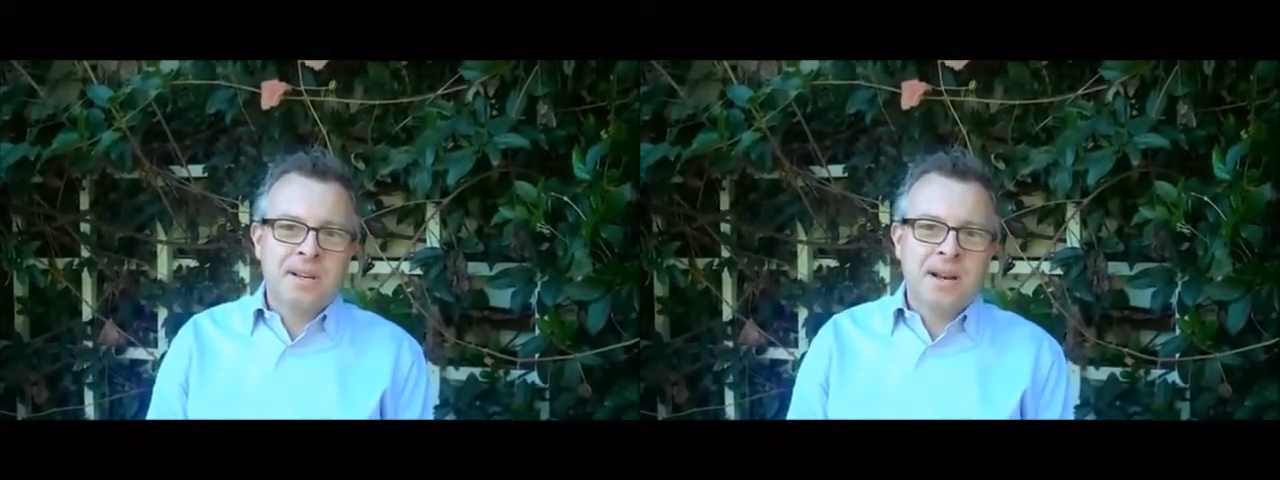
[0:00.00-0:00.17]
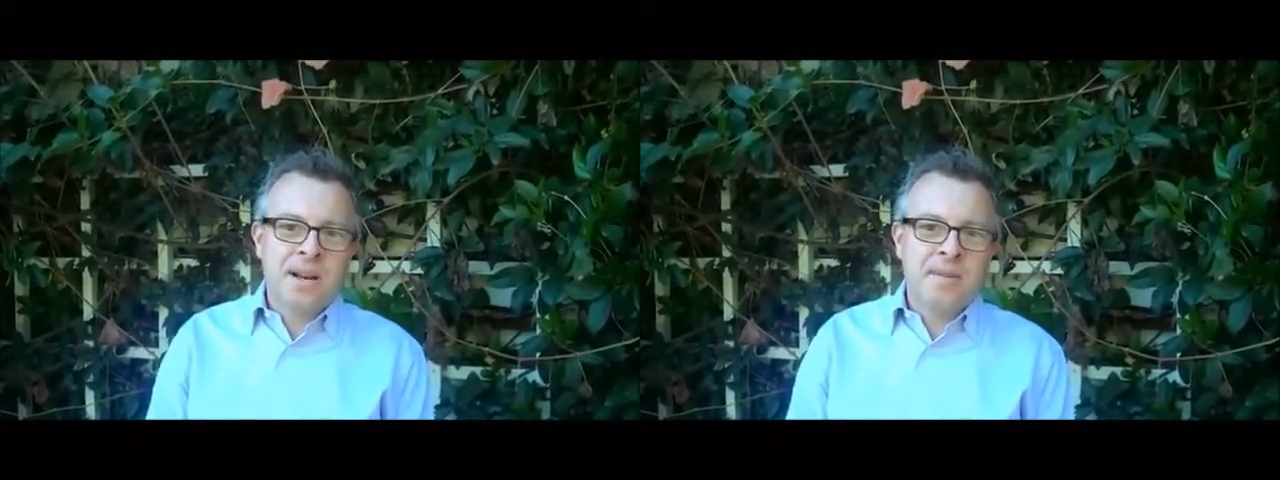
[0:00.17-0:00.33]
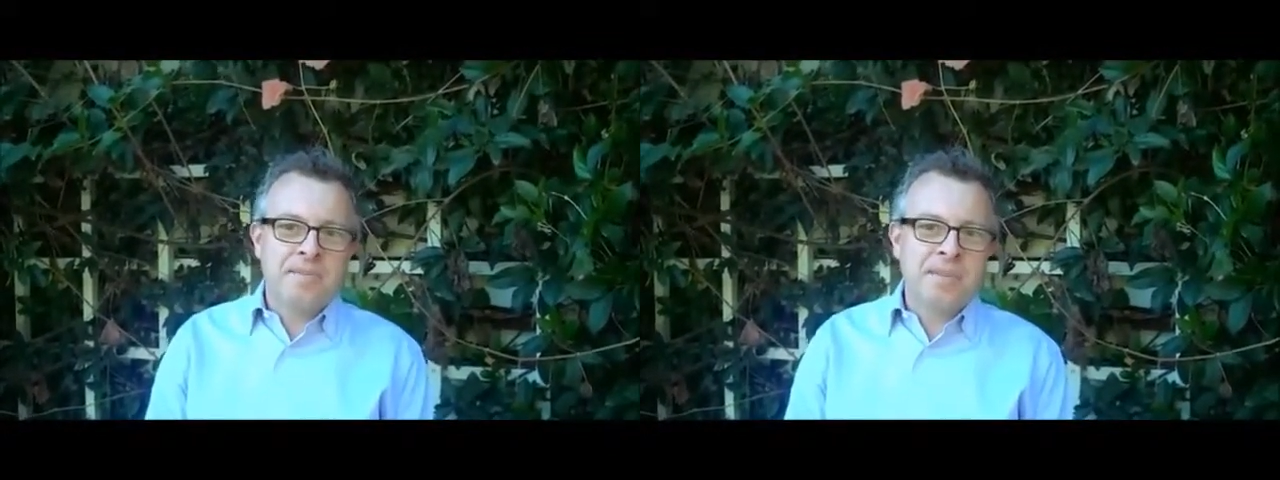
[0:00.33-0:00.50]

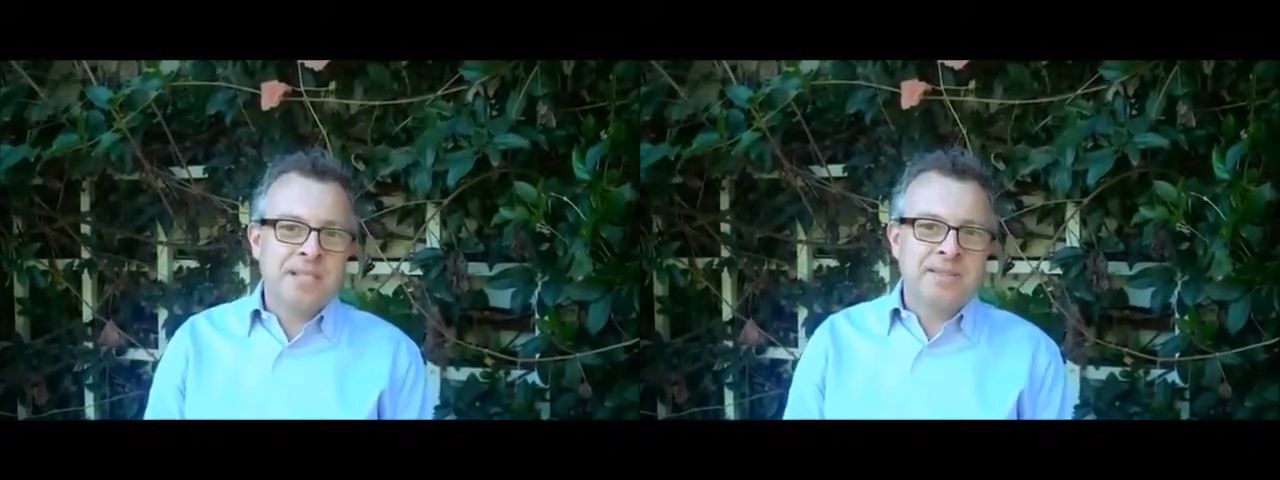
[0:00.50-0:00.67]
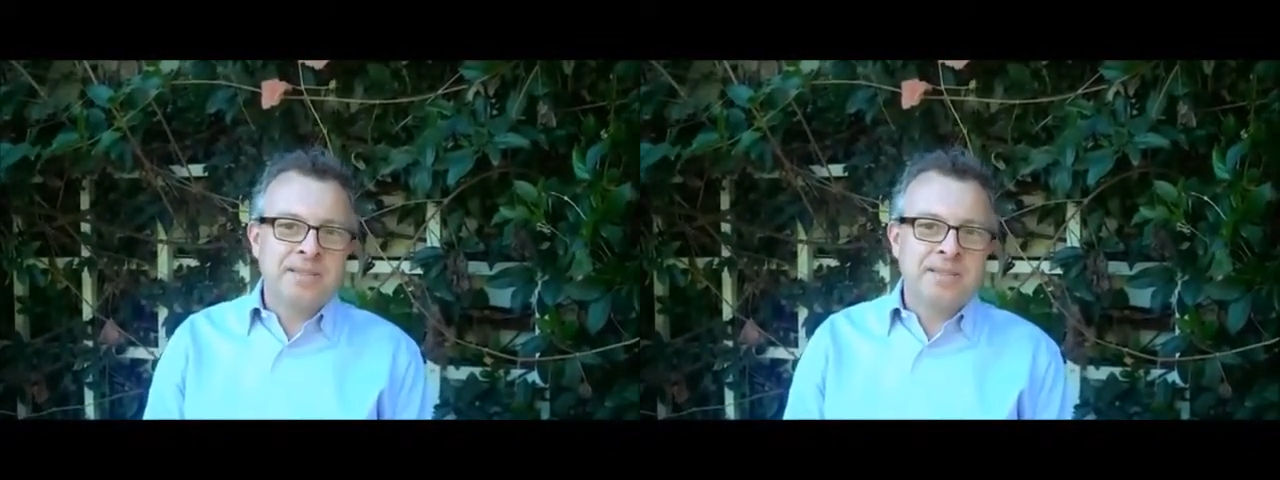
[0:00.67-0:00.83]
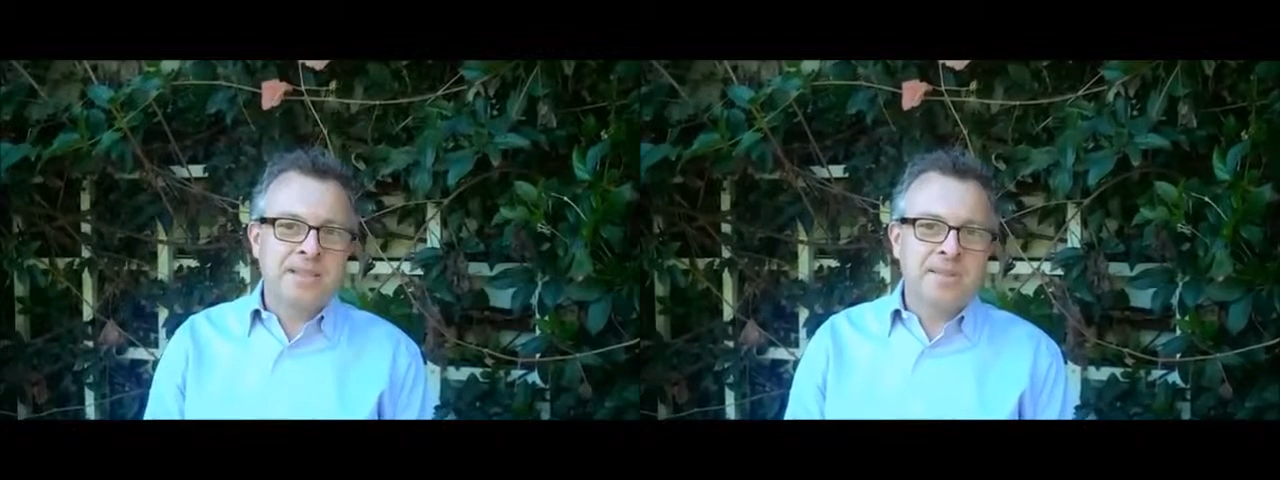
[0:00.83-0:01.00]
uh, meet
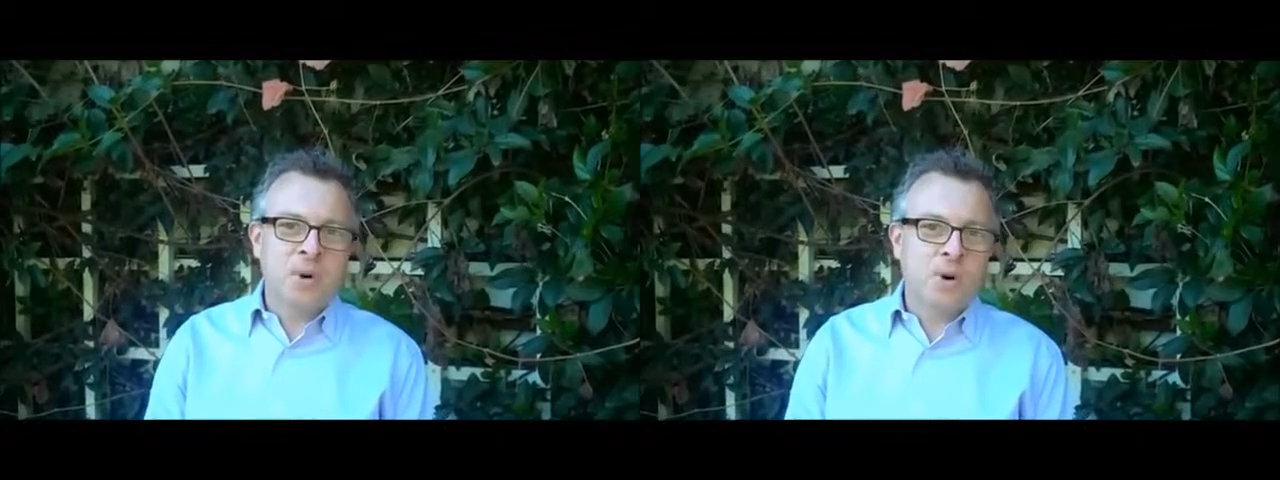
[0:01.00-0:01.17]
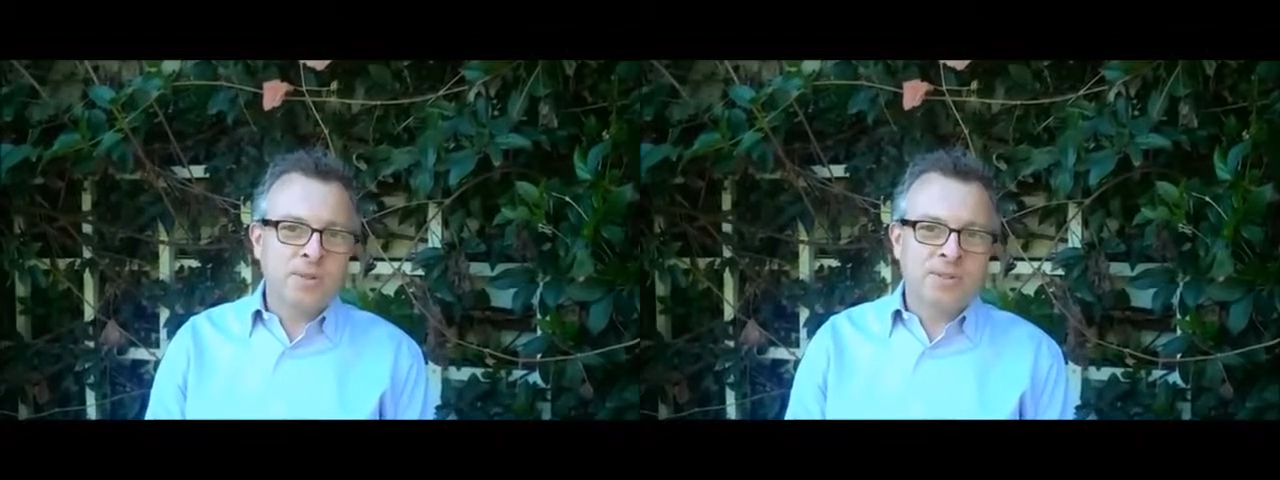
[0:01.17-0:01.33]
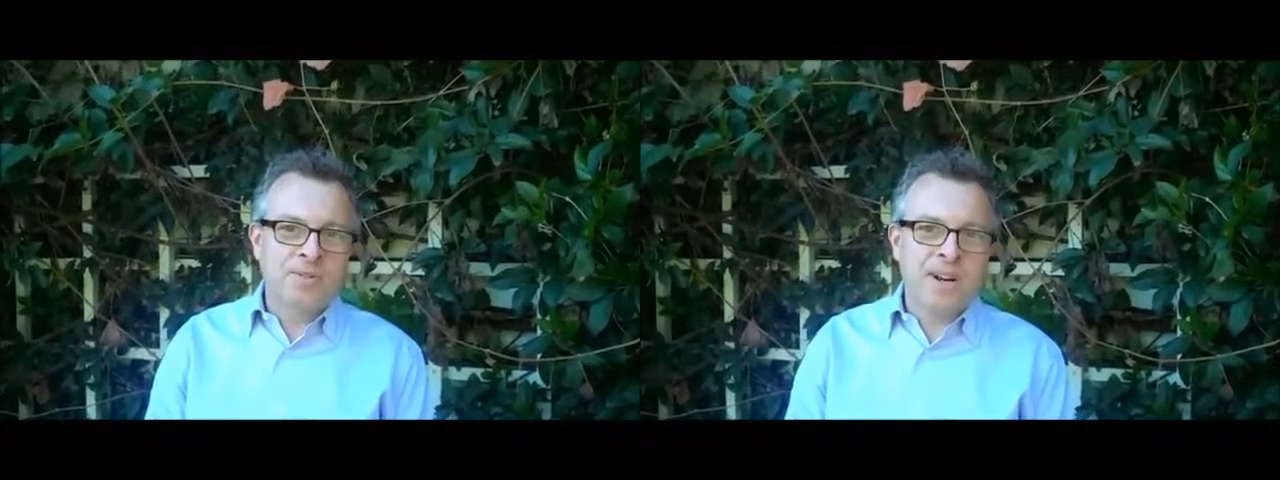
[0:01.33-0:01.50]
some
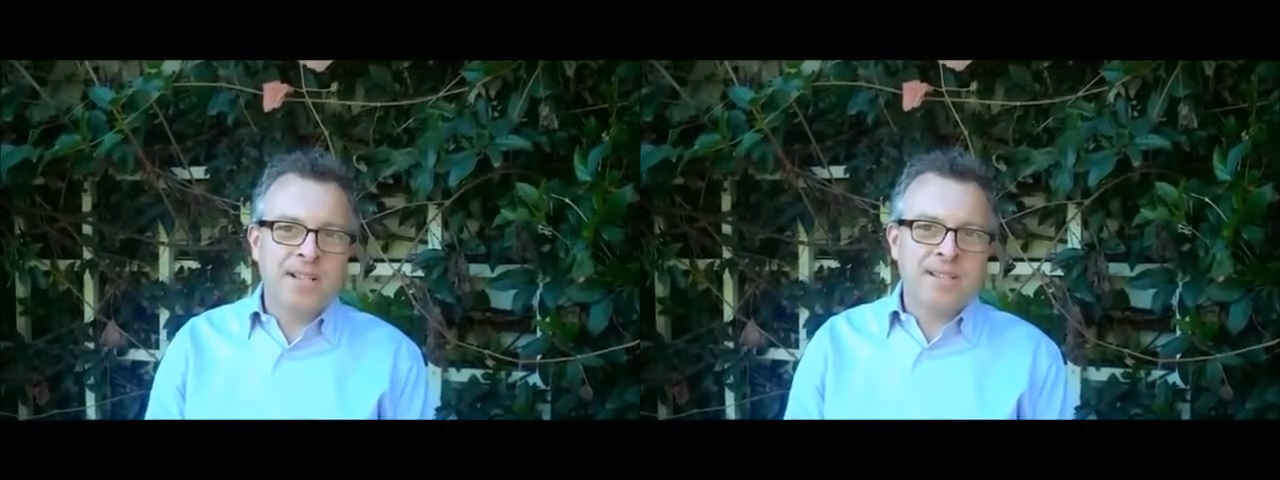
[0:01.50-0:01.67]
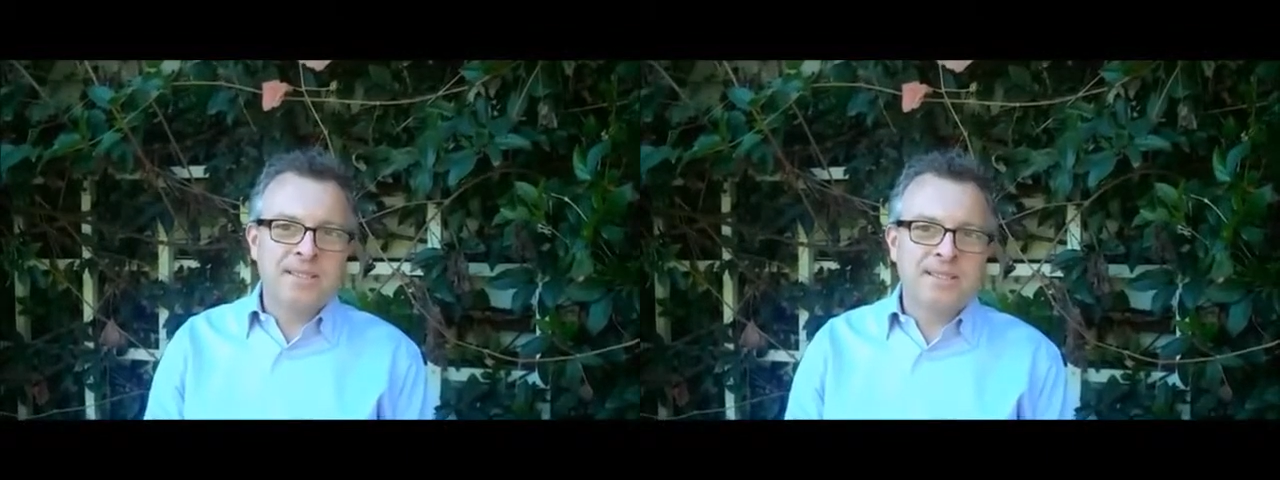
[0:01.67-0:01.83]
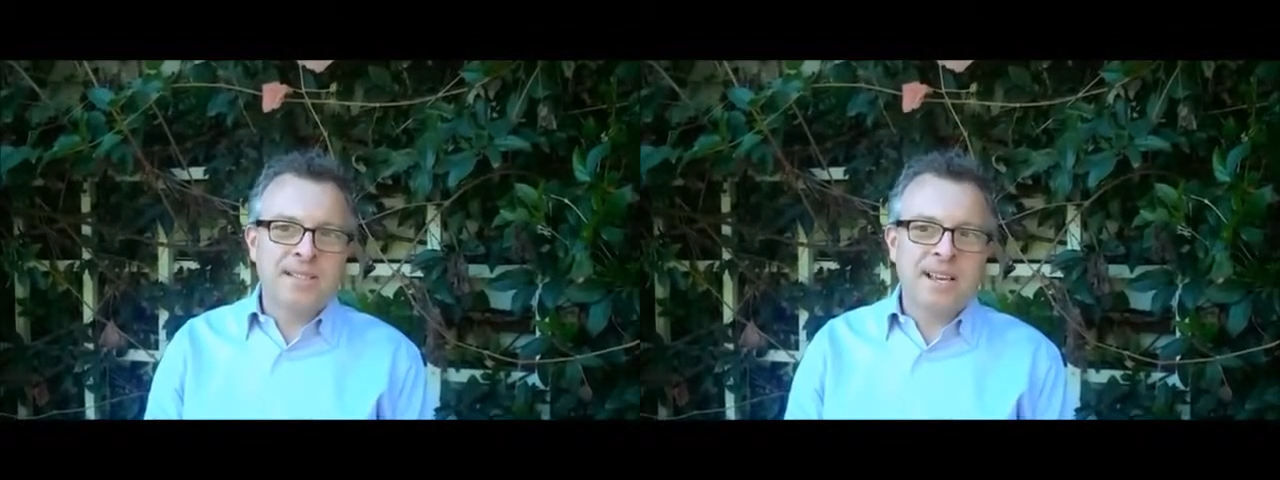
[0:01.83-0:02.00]
old
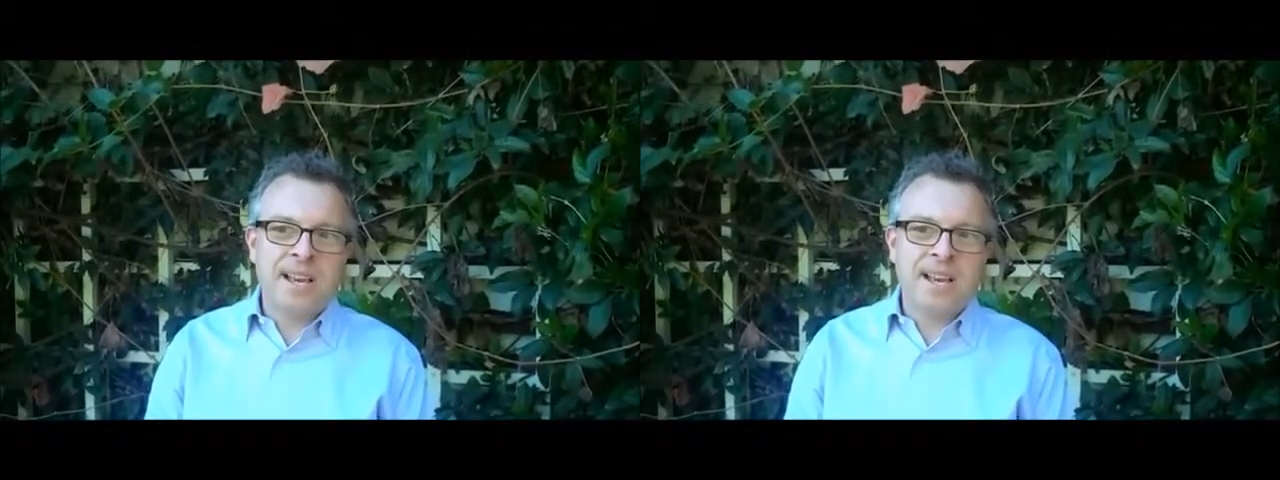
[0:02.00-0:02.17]
friends